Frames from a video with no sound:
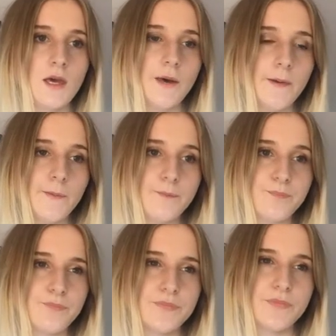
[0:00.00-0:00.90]

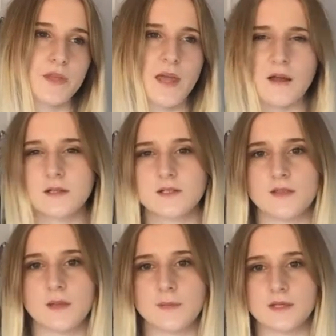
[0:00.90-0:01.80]
um, the character
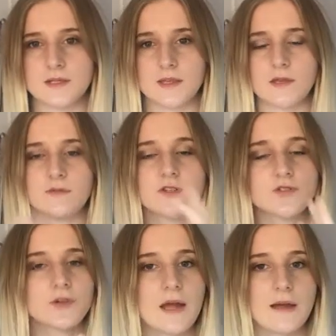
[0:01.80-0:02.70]
theming's like the
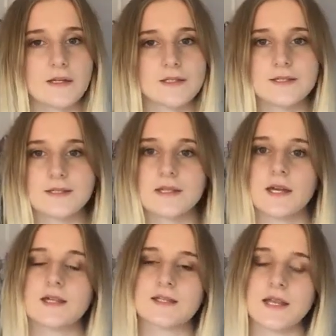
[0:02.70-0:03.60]
original characters in
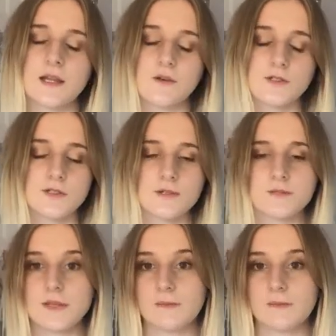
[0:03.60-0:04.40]
kind of sailor costumes